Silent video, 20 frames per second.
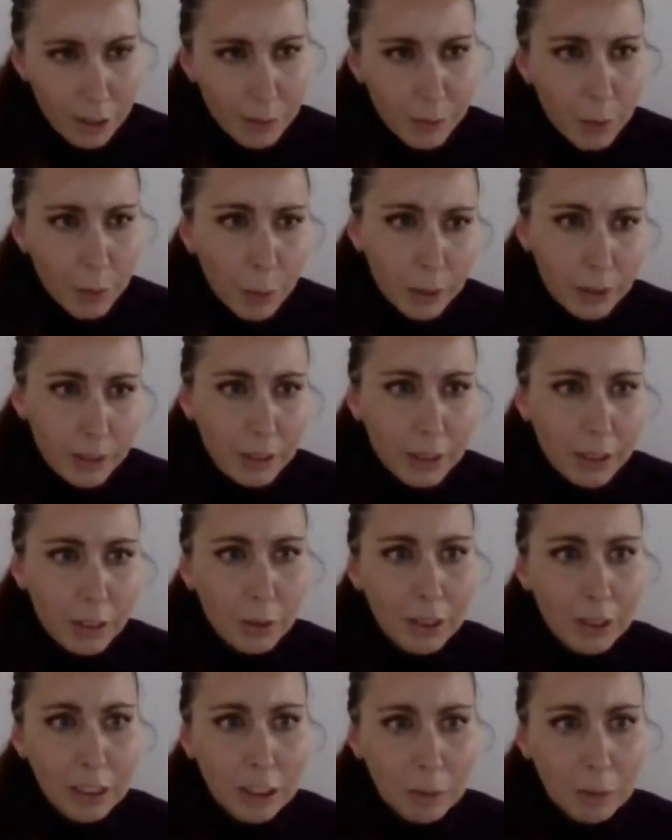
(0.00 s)
The focus
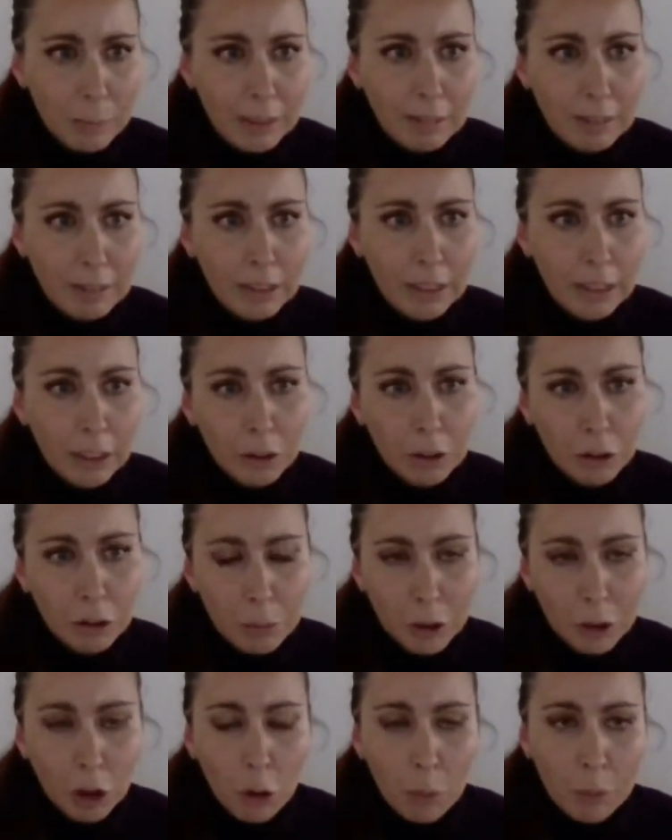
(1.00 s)
is on expanding
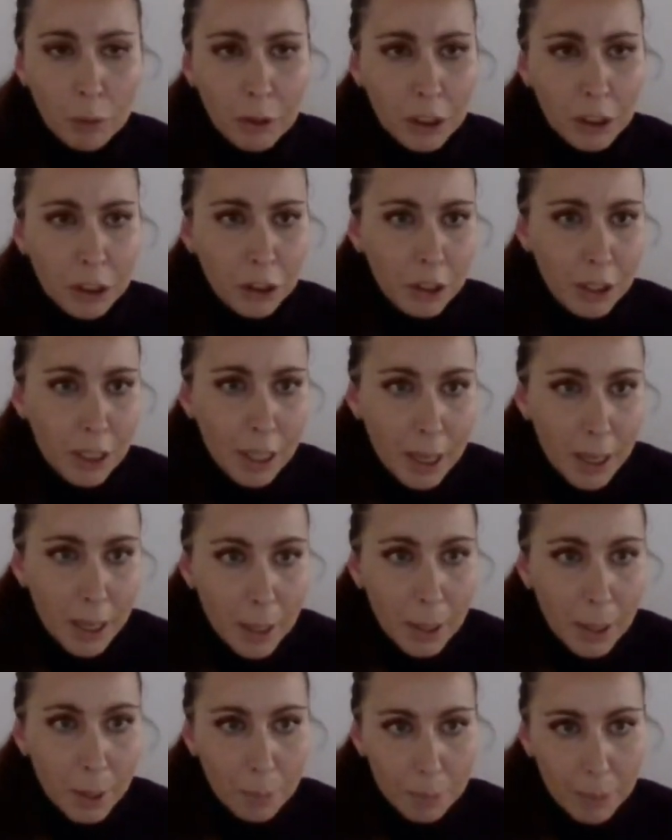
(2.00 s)
economic cooperation,
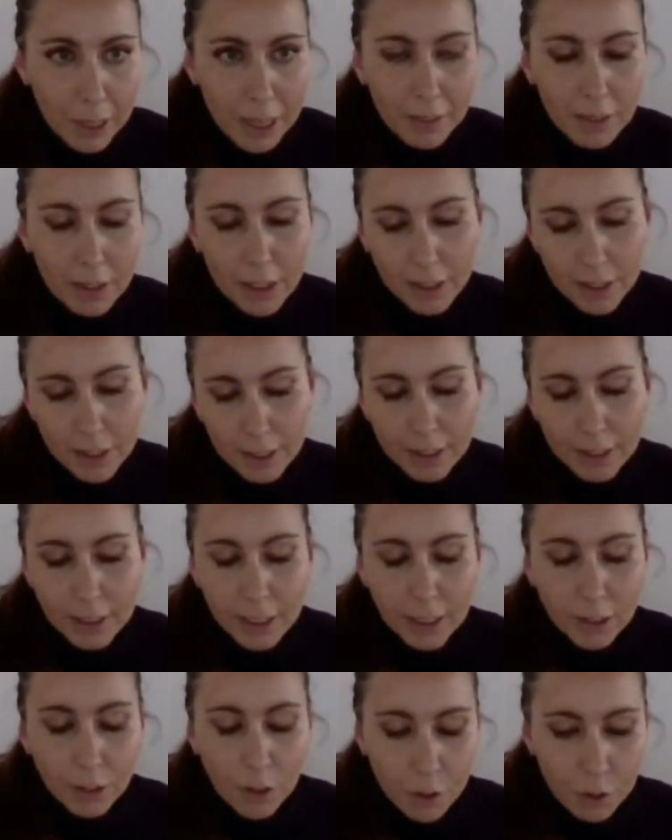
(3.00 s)
mainly, as I
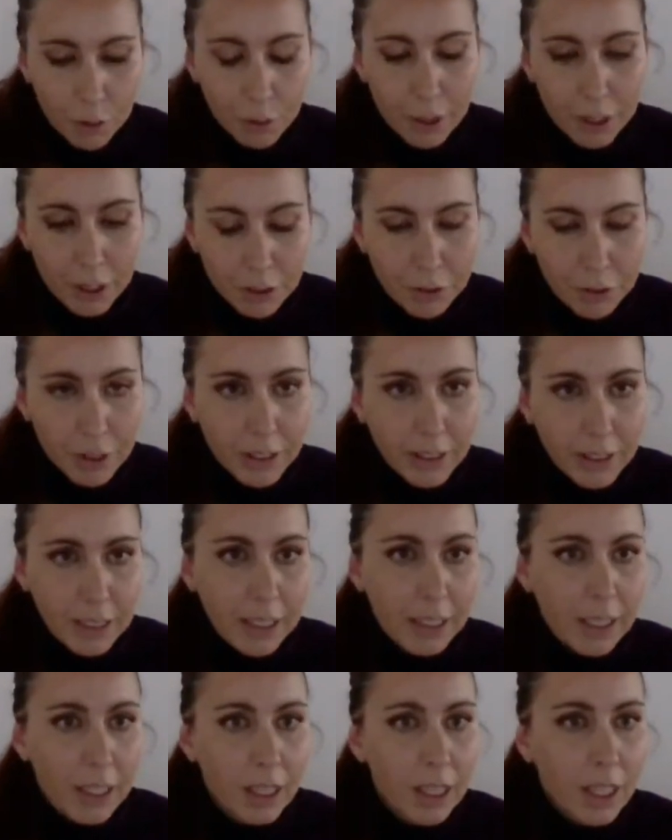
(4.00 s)
said, through
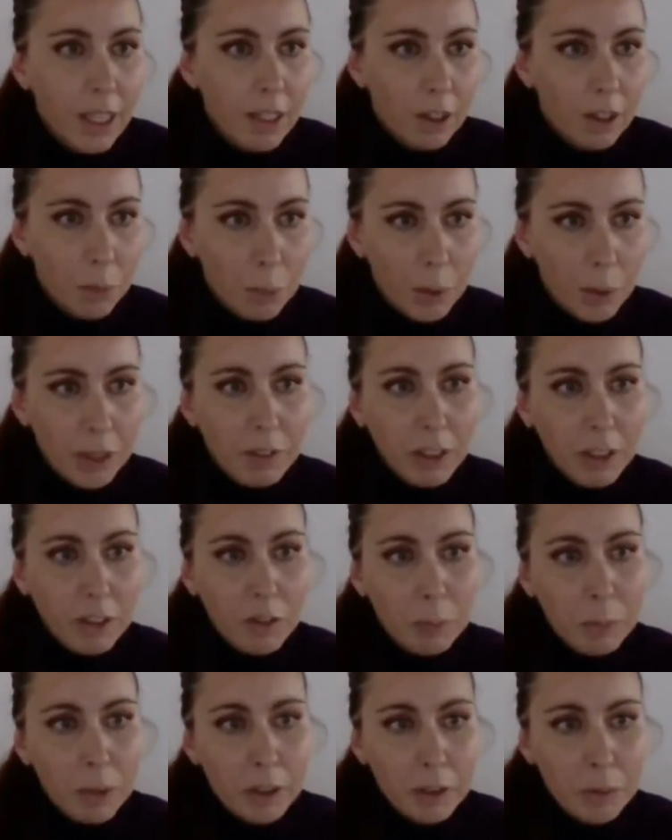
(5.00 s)
increasing private
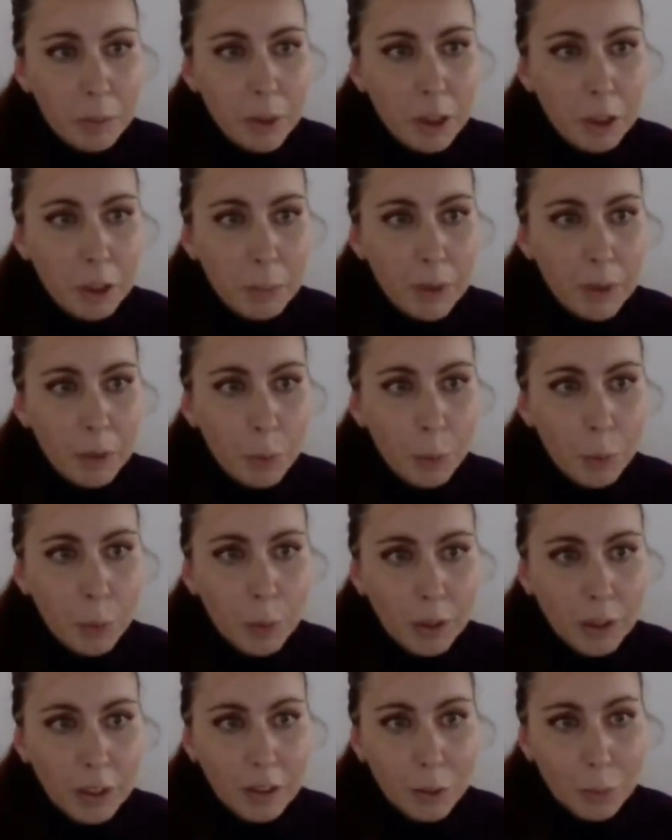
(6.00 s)
investment. But
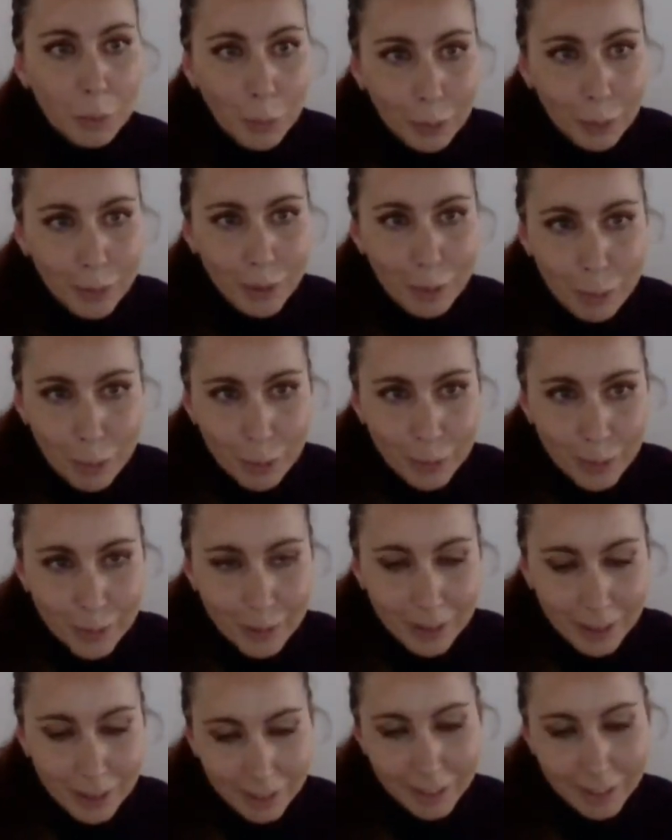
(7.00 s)
what is the most
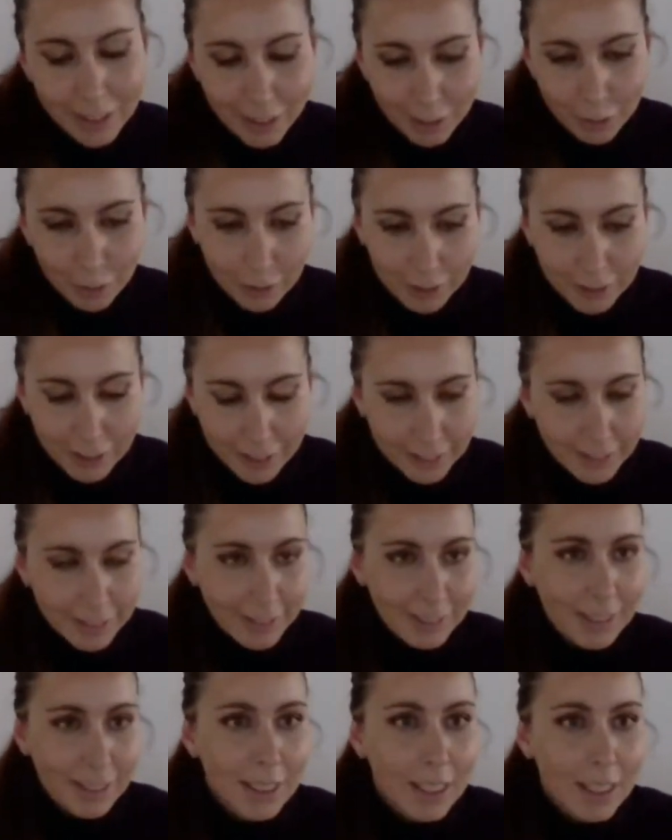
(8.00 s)
important in this
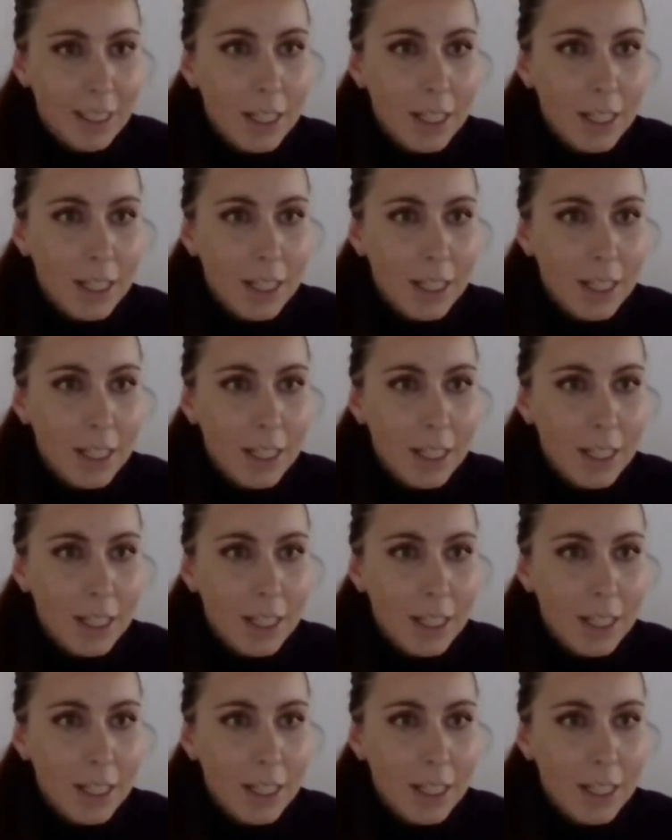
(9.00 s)
context